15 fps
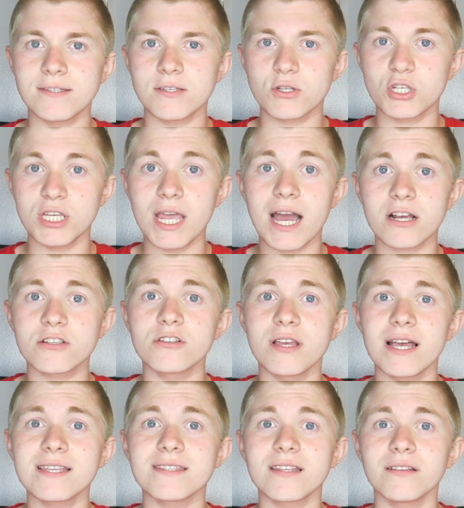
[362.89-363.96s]
so she actually
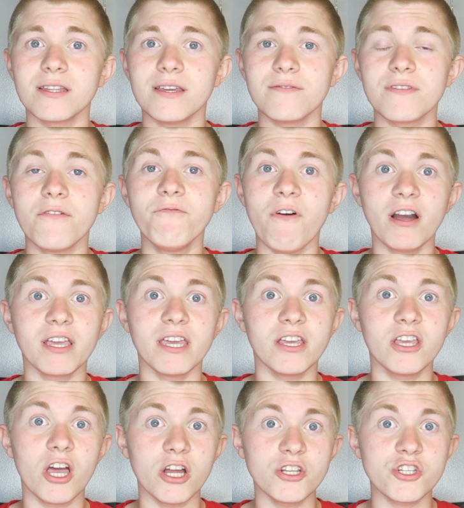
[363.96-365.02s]
has to leave the
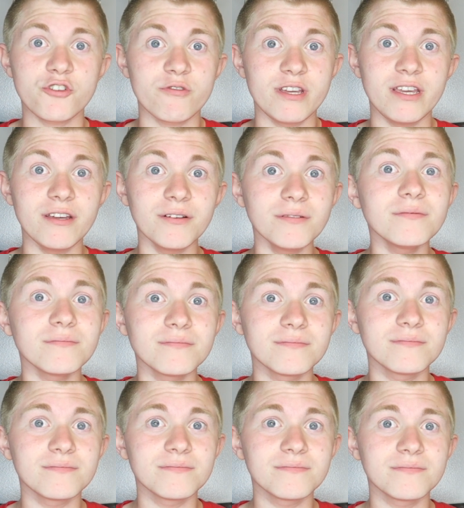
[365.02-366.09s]
fucking country.
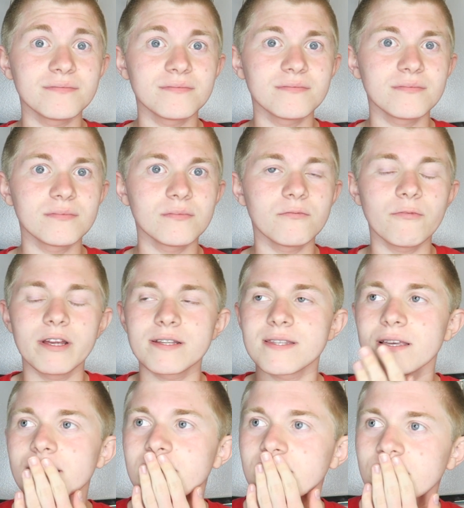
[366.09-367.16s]
Wait a
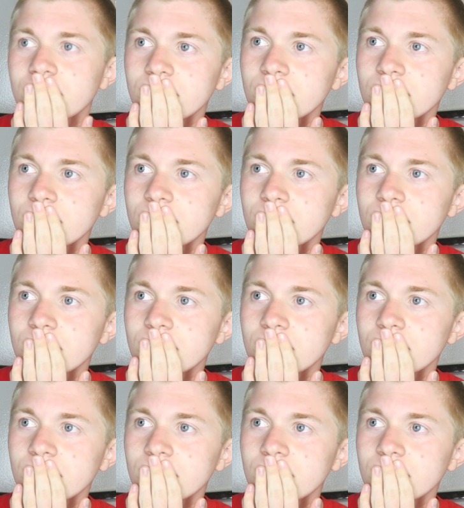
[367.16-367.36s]
second.